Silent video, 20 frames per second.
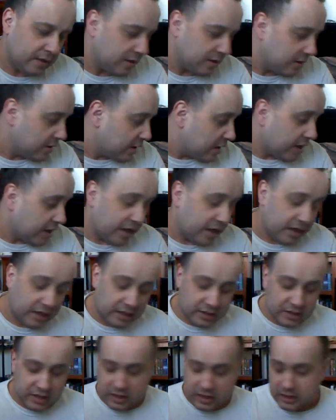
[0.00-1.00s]
And then
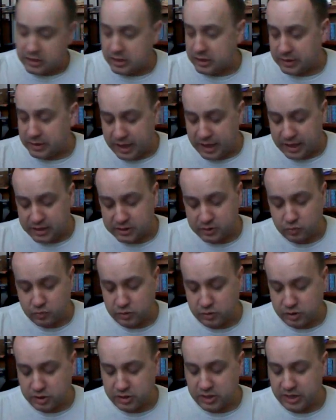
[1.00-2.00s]
the last one that
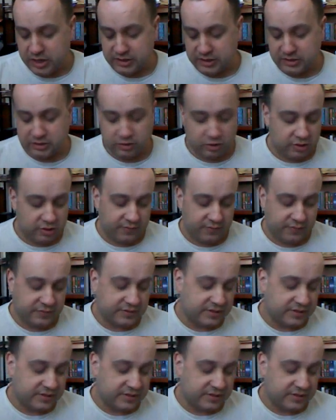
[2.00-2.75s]
I started for Stitch